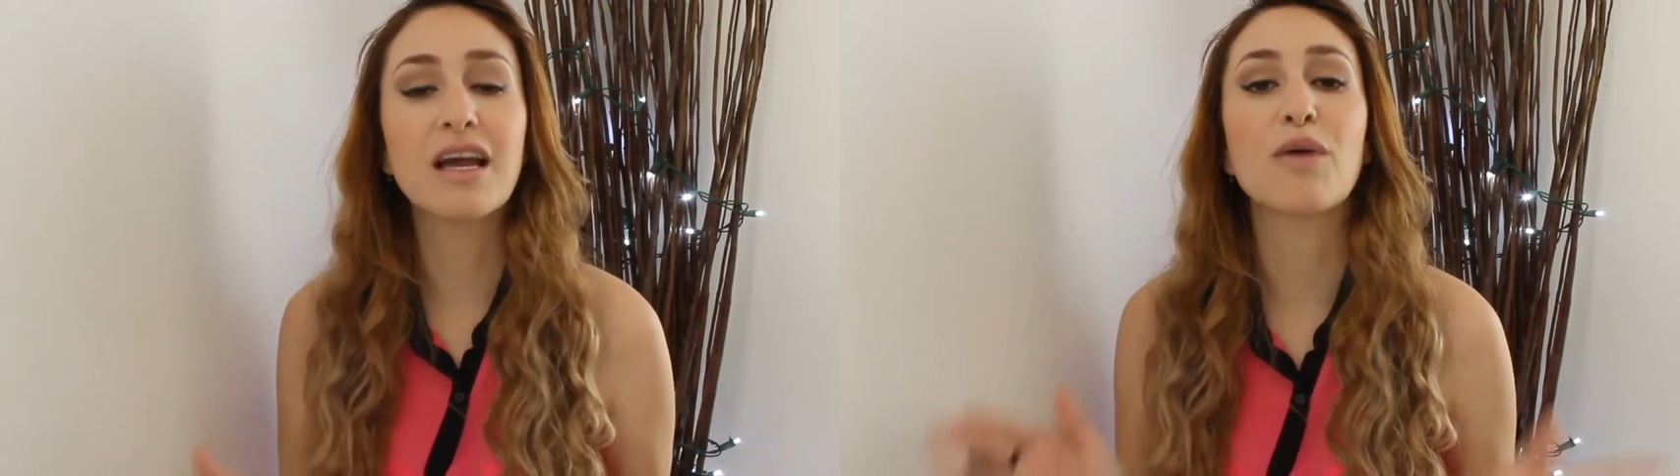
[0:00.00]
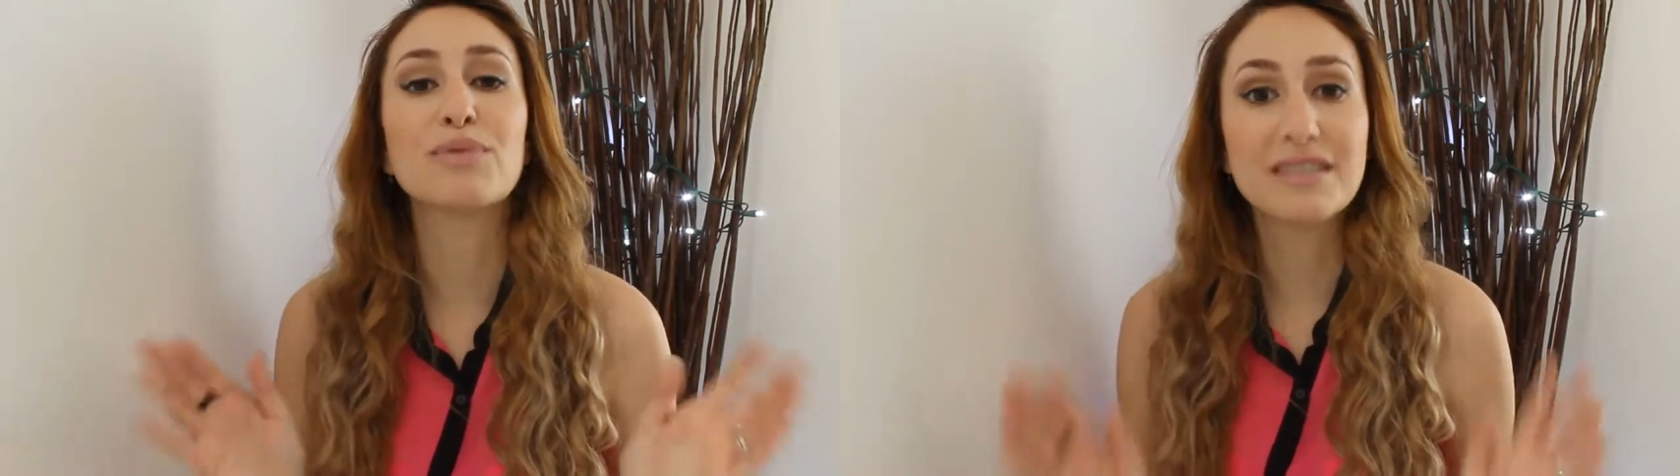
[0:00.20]

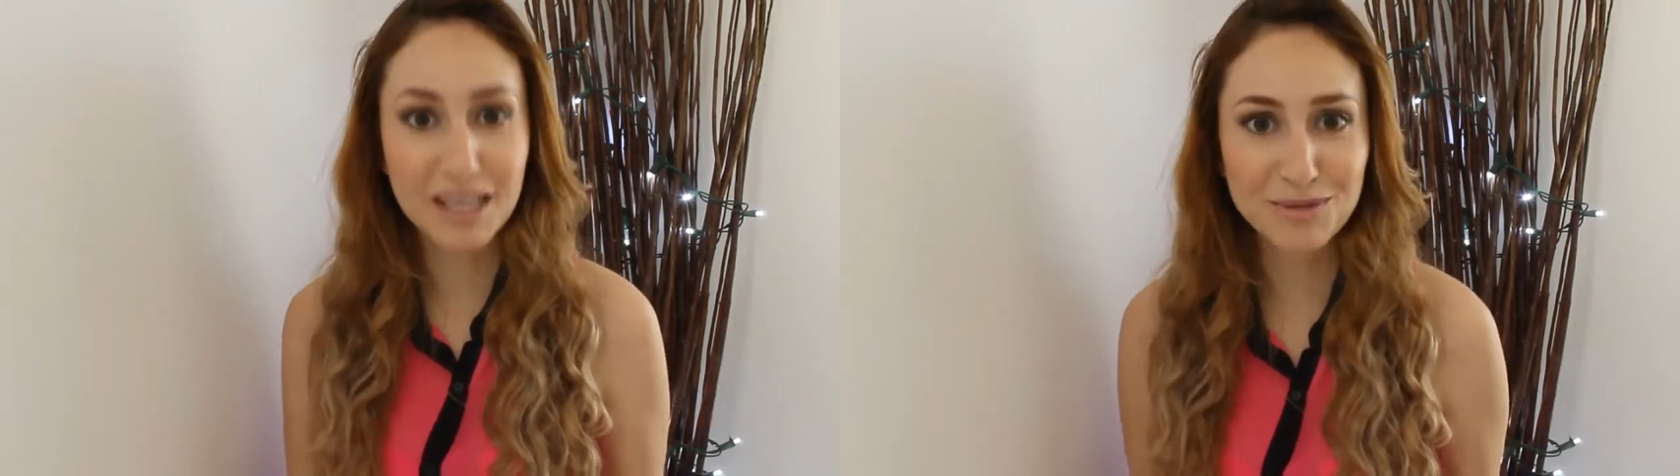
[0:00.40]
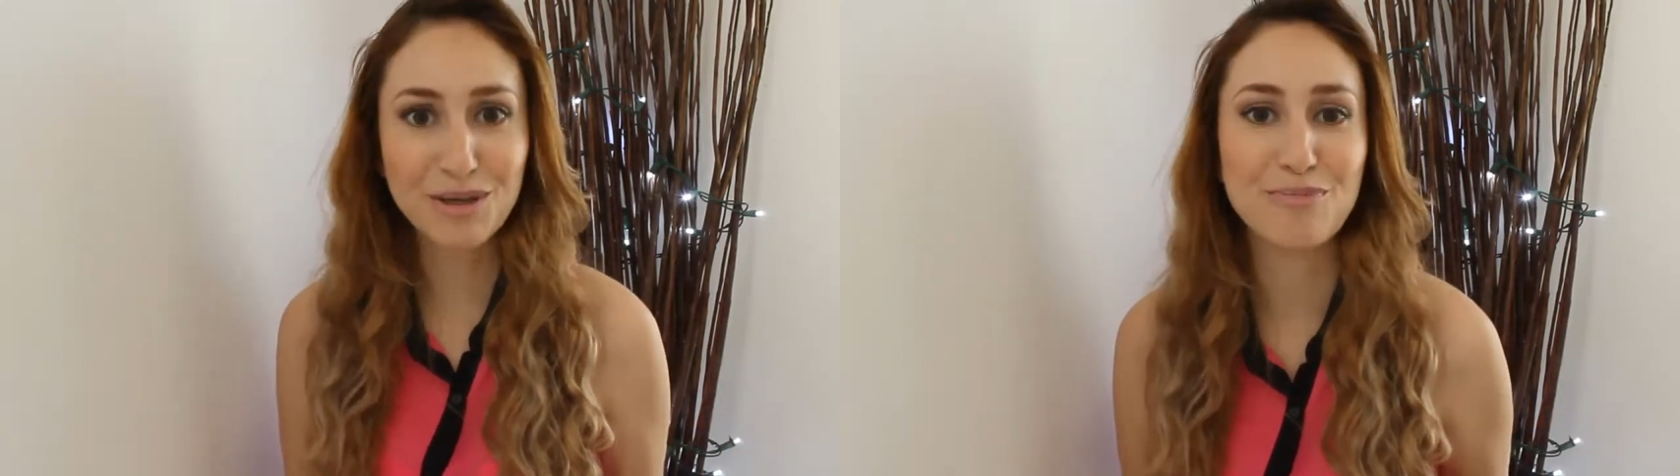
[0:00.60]

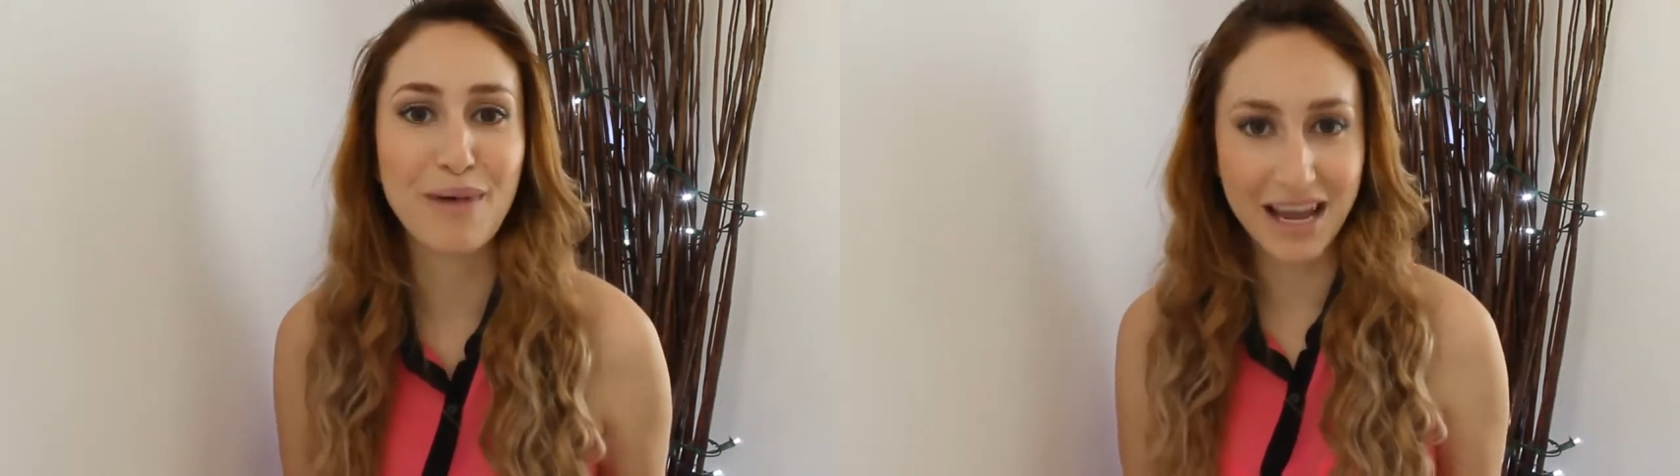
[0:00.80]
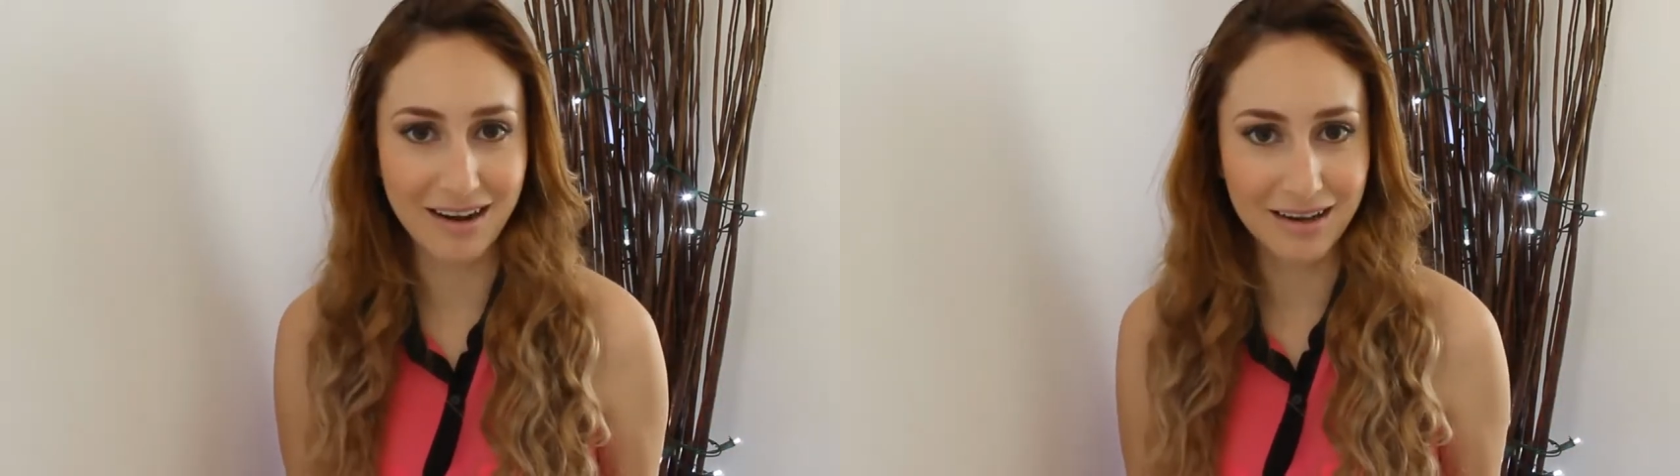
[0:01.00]
obsessed with
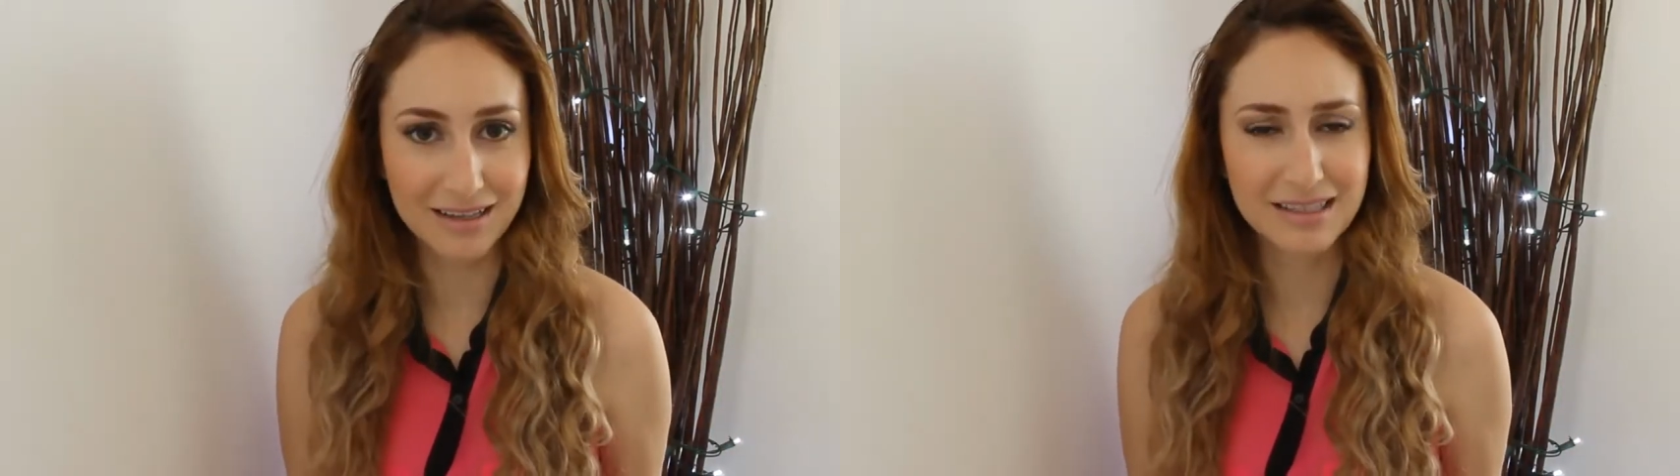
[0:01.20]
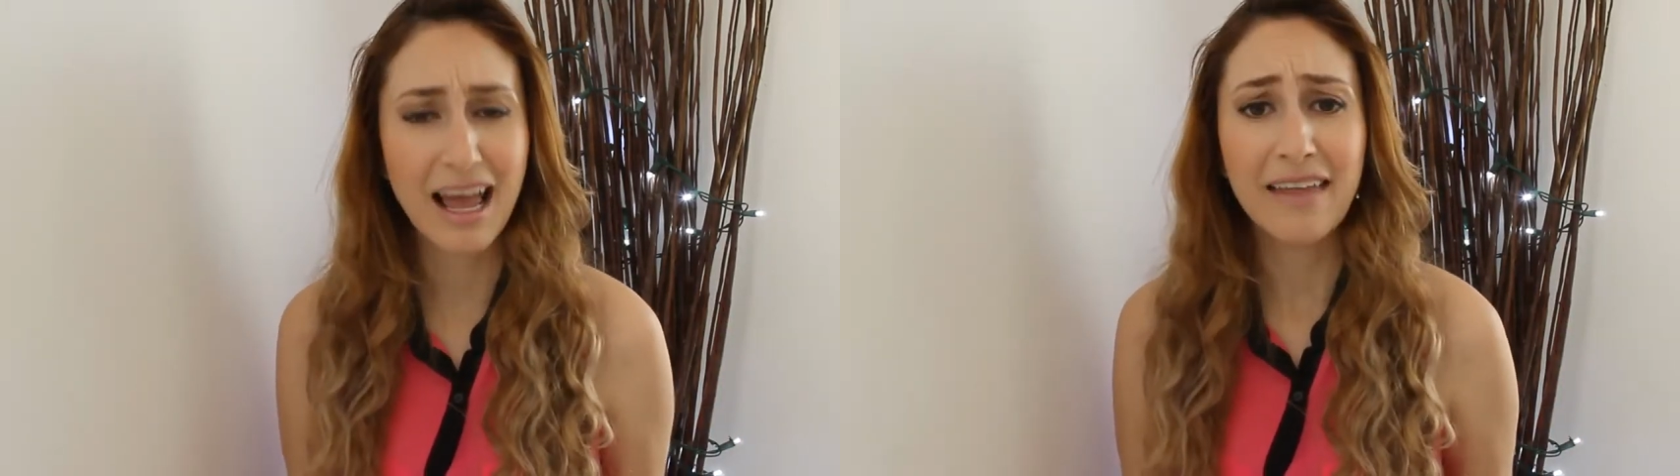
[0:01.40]
Vitacost.